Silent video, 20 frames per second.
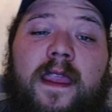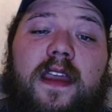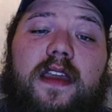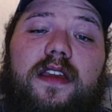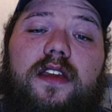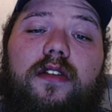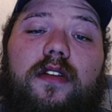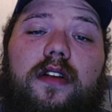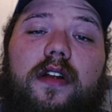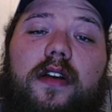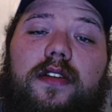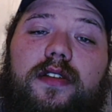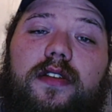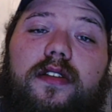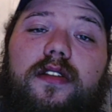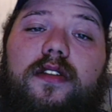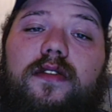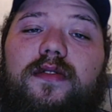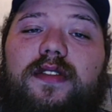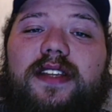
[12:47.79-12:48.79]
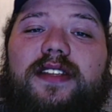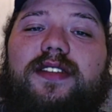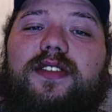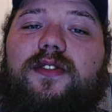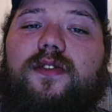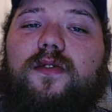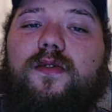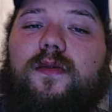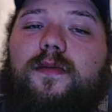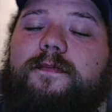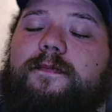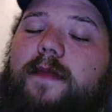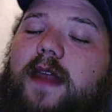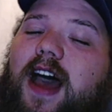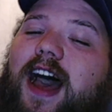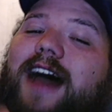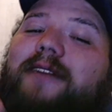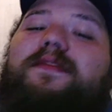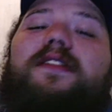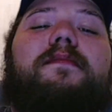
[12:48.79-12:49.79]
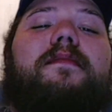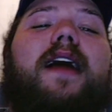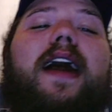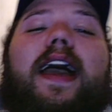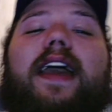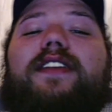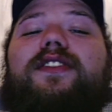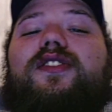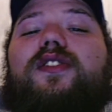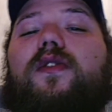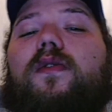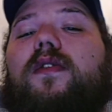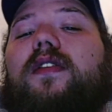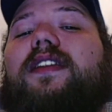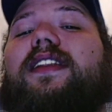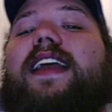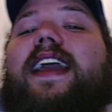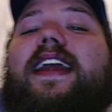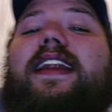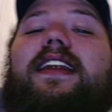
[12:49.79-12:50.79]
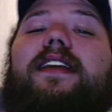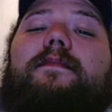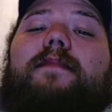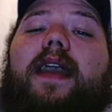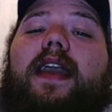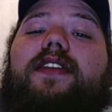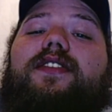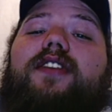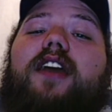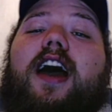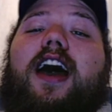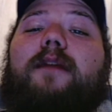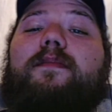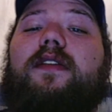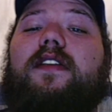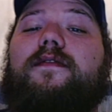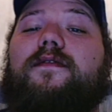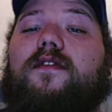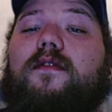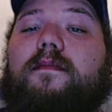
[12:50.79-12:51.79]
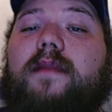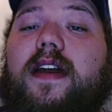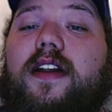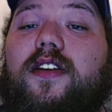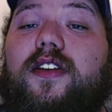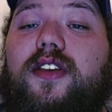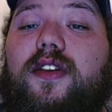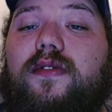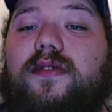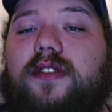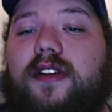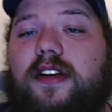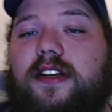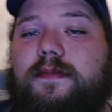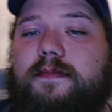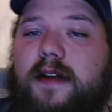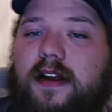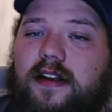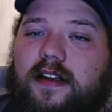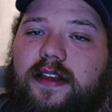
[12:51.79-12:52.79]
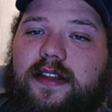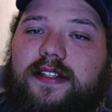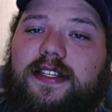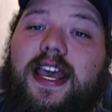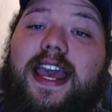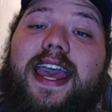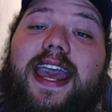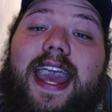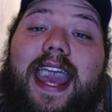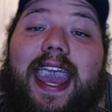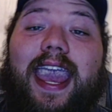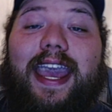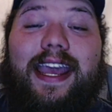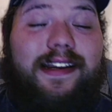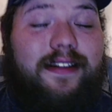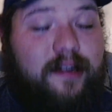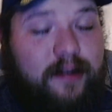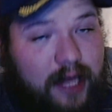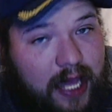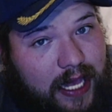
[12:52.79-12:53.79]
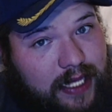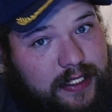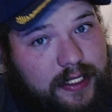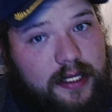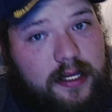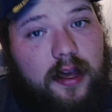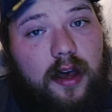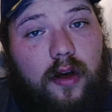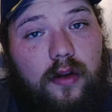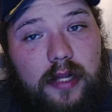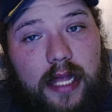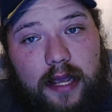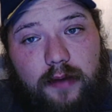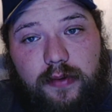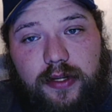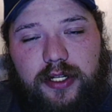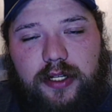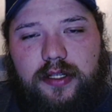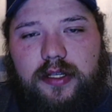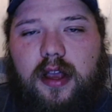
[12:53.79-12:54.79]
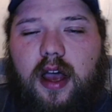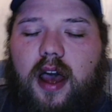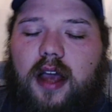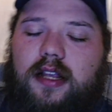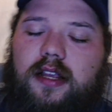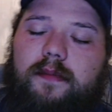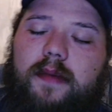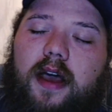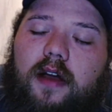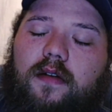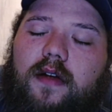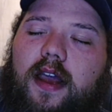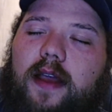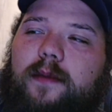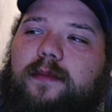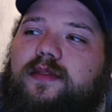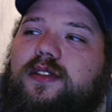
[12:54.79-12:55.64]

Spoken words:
You can also use it to optimize your landing page copy for better user experience and SEO, like we just talked about, right?